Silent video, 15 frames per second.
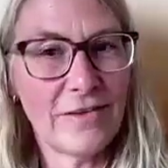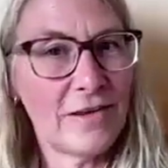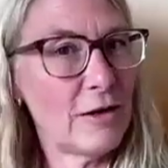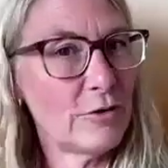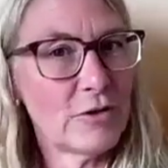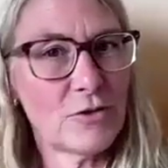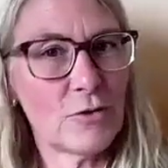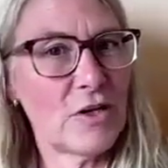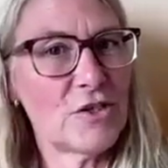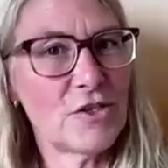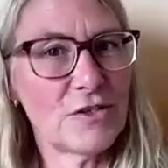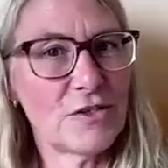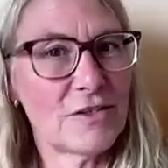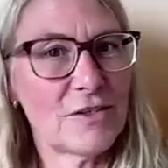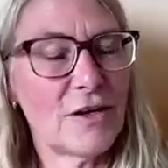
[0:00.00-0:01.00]
the
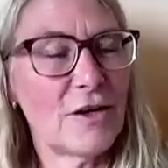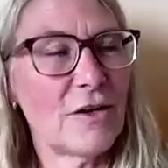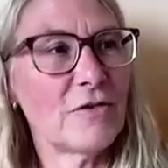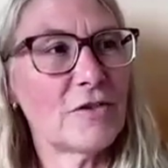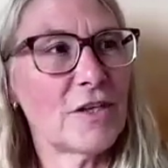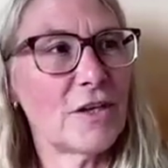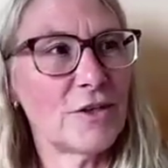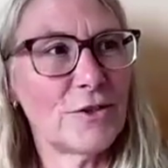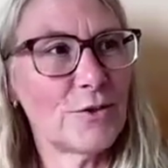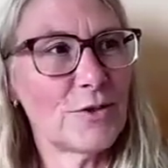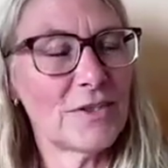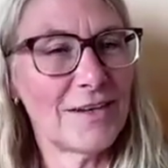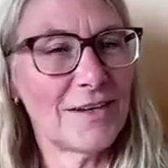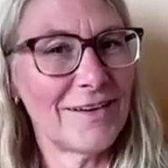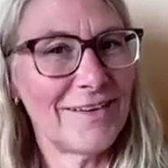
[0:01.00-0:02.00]
illustrations of
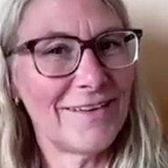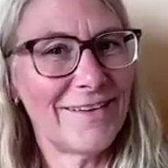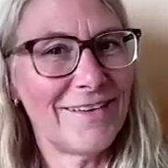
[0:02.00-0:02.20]
Sötnusen.